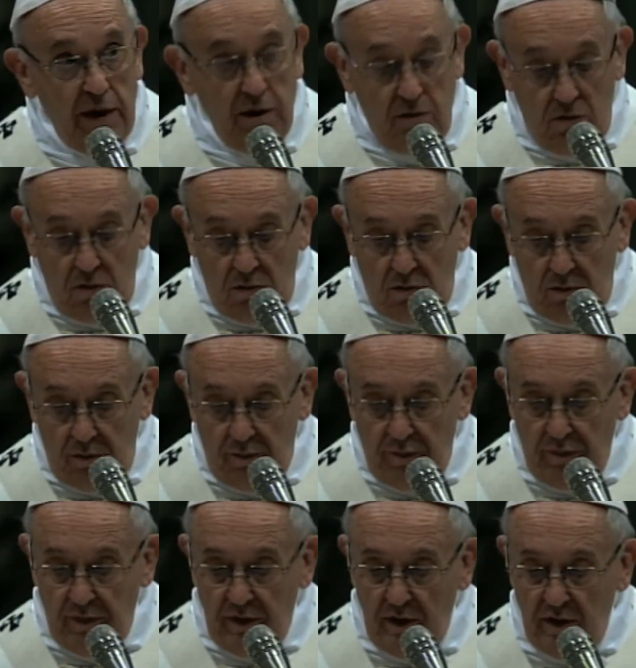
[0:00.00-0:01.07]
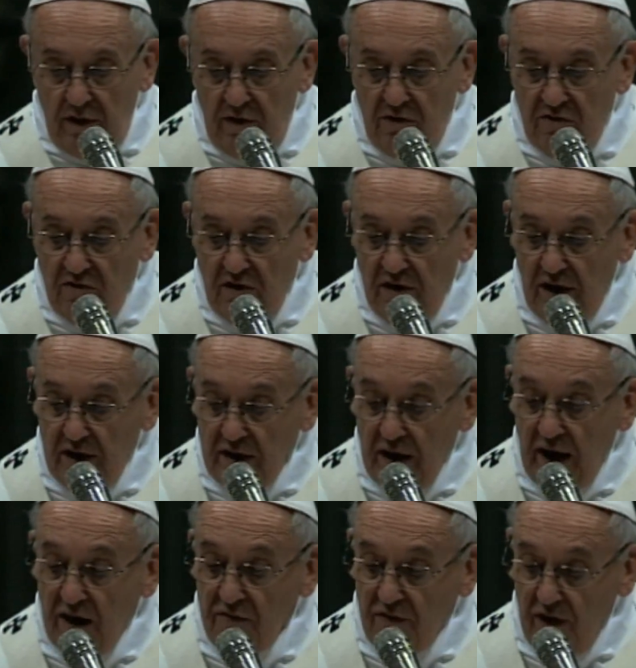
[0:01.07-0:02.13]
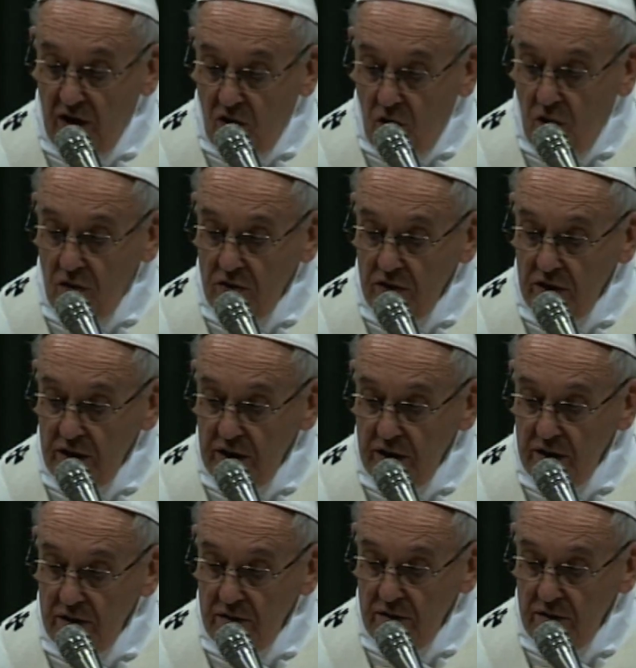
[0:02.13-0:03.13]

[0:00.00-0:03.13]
From it, he says that a right relationship with people